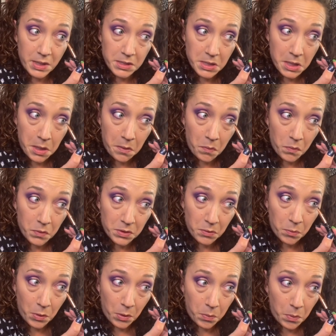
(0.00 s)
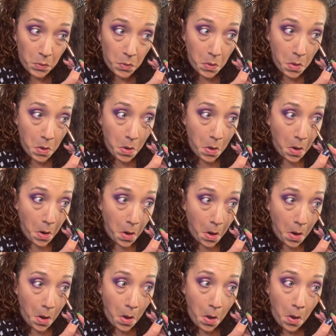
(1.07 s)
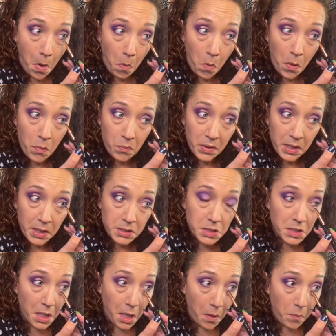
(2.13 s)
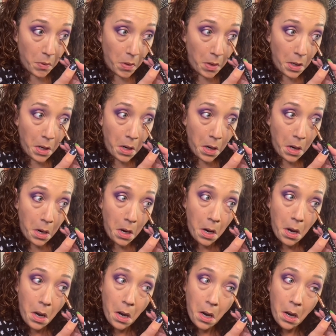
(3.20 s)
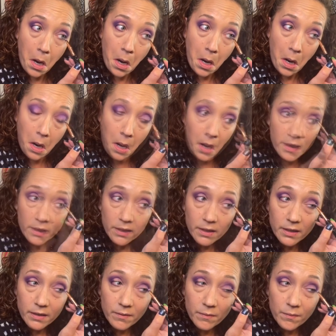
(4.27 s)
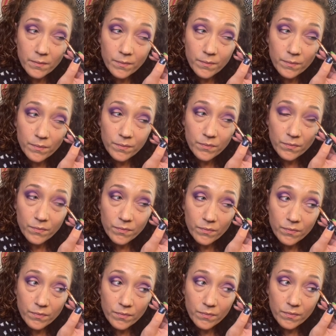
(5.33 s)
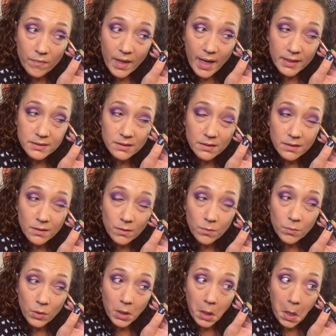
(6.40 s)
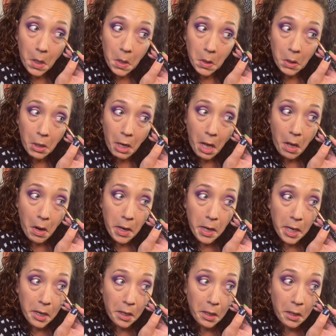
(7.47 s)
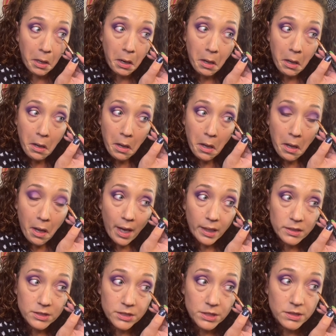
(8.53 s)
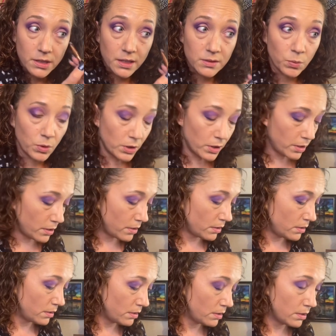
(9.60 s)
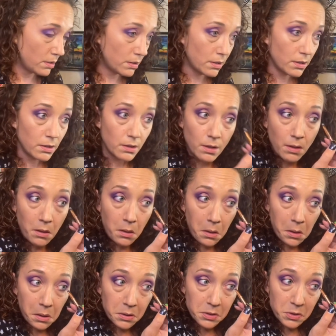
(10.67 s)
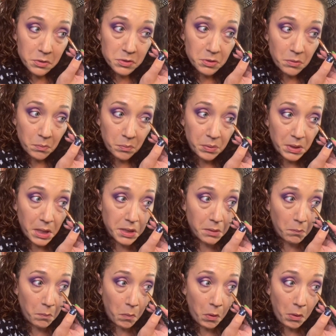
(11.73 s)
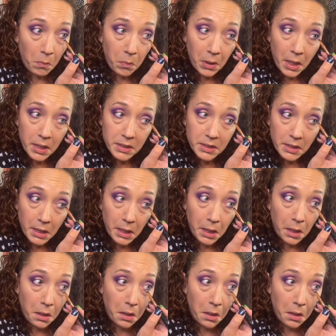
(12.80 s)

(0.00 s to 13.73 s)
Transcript: it in with the purple when we get to that part. Kind of adds a little more color out here. And she says we're going to do some blend more blending,